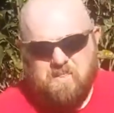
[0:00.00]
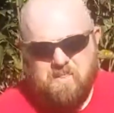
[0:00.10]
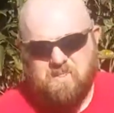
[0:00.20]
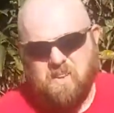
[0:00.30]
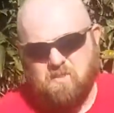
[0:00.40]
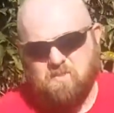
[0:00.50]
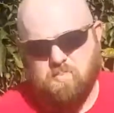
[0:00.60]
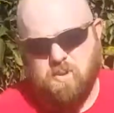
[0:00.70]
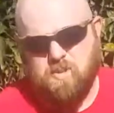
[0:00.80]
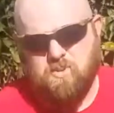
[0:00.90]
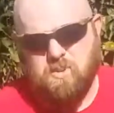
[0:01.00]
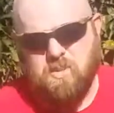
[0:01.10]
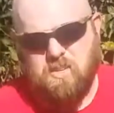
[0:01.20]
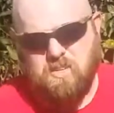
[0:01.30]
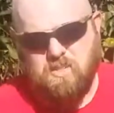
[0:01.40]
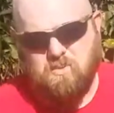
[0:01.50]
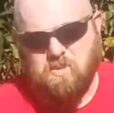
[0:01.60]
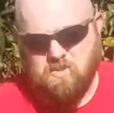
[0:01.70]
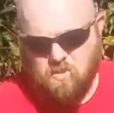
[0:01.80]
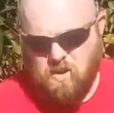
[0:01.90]
this stuff splinters really easy,
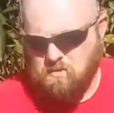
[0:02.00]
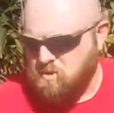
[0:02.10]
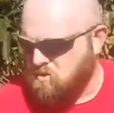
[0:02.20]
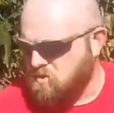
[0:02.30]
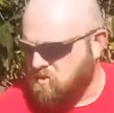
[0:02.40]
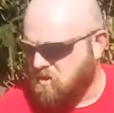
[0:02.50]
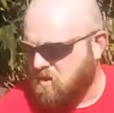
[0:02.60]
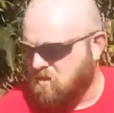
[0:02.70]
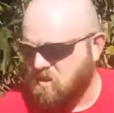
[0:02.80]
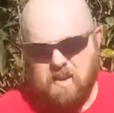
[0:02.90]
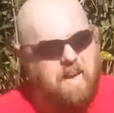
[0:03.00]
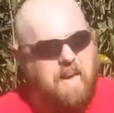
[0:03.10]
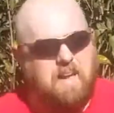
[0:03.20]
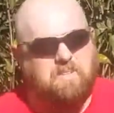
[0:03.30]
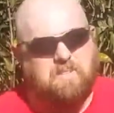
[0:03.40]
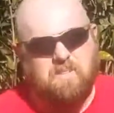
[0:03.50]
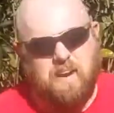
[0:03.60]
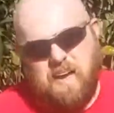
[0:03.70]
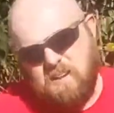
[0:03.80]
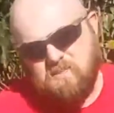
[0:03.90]
which is why I'm using a saw and not a hatchet or an
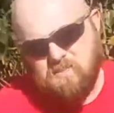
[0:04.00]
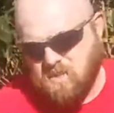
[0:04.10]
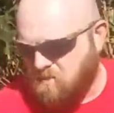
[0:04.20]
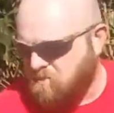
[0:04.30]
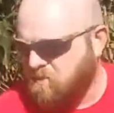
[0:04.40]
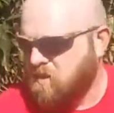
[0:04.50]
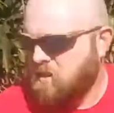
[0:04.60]
axe or something.